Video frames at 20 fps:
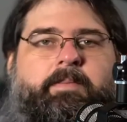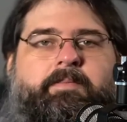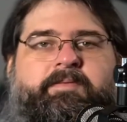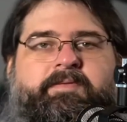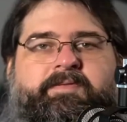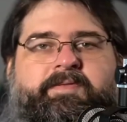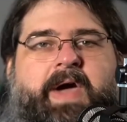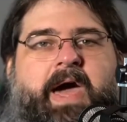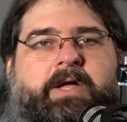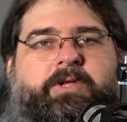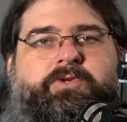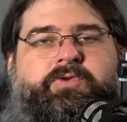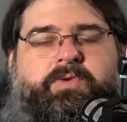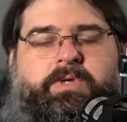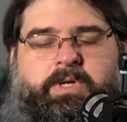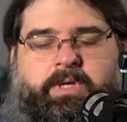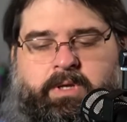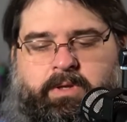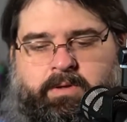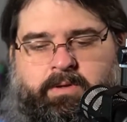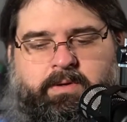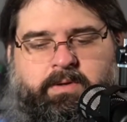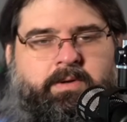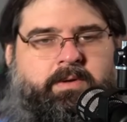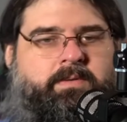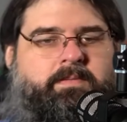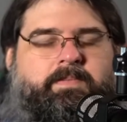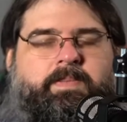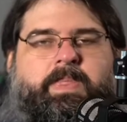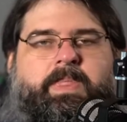Foundry,
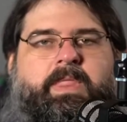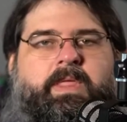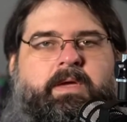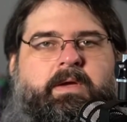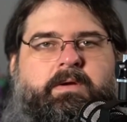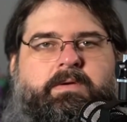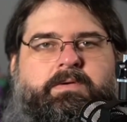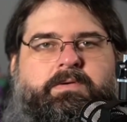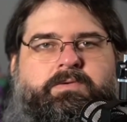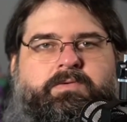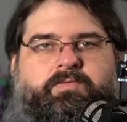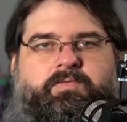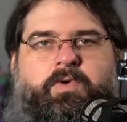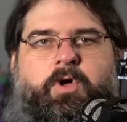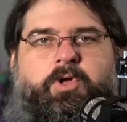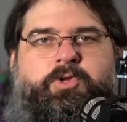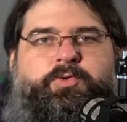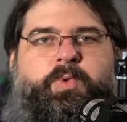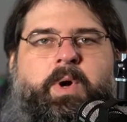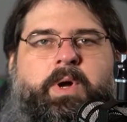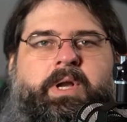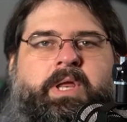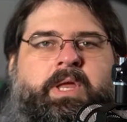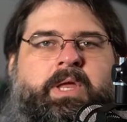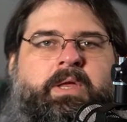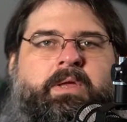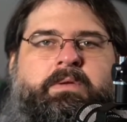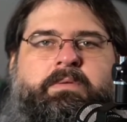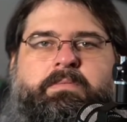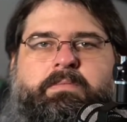there's
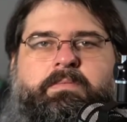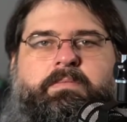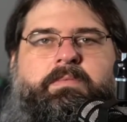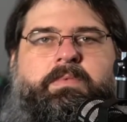Roll20,